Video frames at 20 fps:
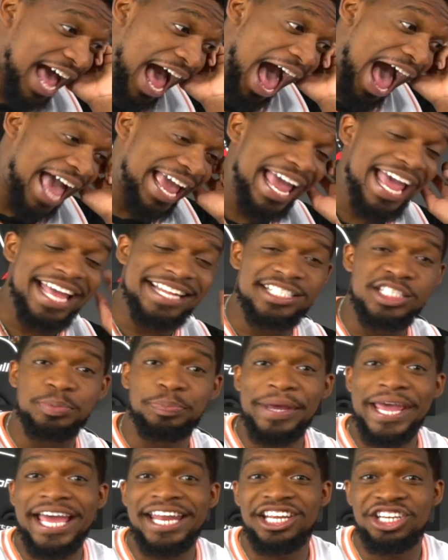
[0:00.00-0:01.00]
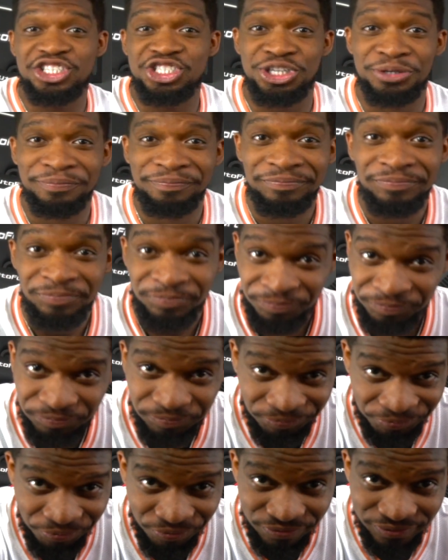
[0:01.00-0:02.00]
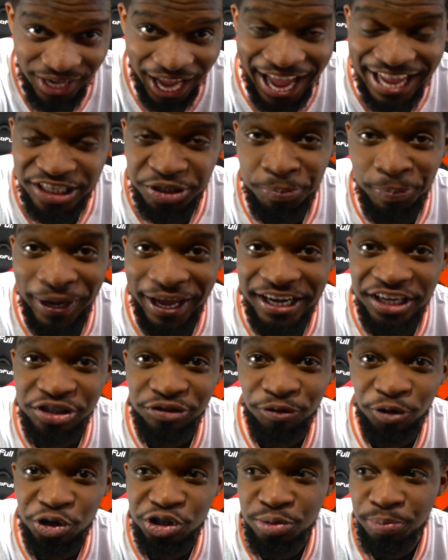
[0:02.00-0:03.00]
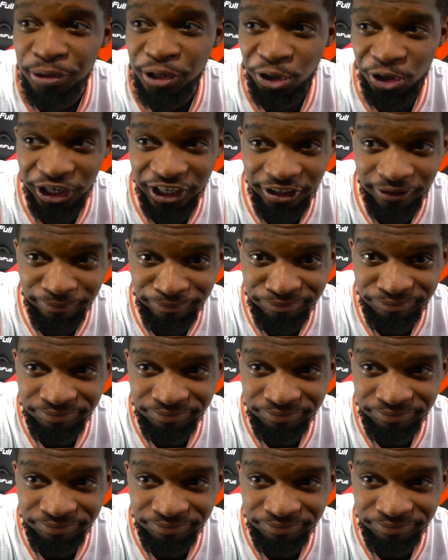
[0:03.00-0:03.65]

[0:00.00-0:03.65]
I had Spanish. First period.